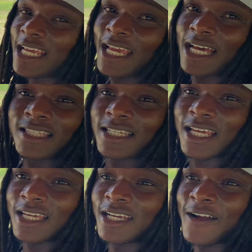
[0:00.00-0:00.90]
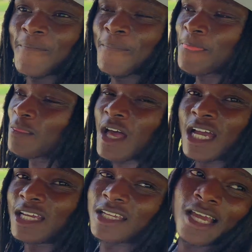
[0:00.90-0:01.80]
day after day.
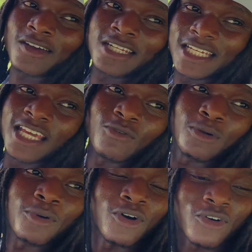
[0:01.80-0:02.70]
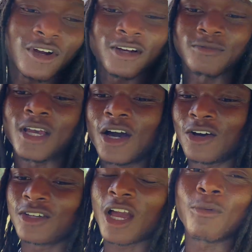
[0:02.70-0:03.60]
Like y'all need to get with the program.
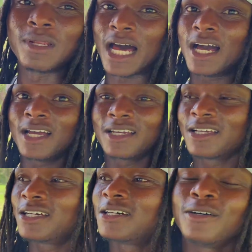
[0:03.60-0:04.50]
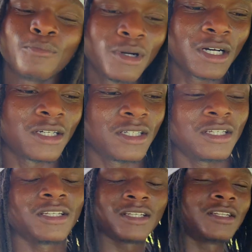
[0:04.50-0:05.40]
Y'all y'all blind, but
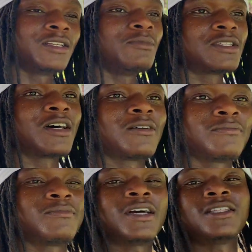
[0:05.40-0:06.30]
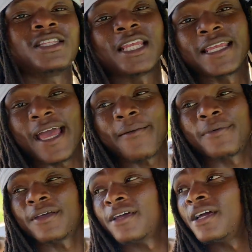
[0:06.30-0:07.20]
let me stop
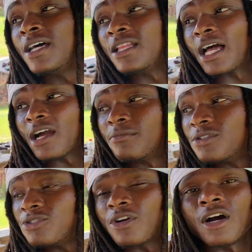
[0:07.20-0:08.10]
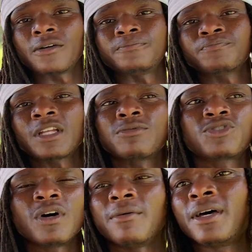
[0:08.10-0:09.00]
yapping. Like, comment, subscribe. I'm
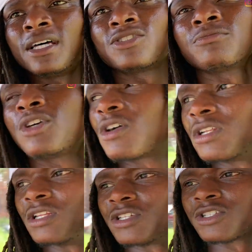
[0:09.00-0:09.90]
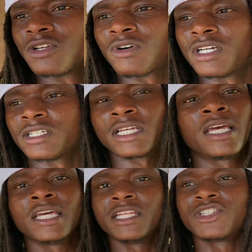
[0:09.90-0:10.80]
sweating, man, so I'm talking a little slow because
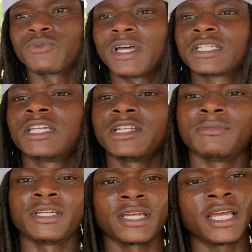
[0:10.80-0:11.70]
this sweat is killing me,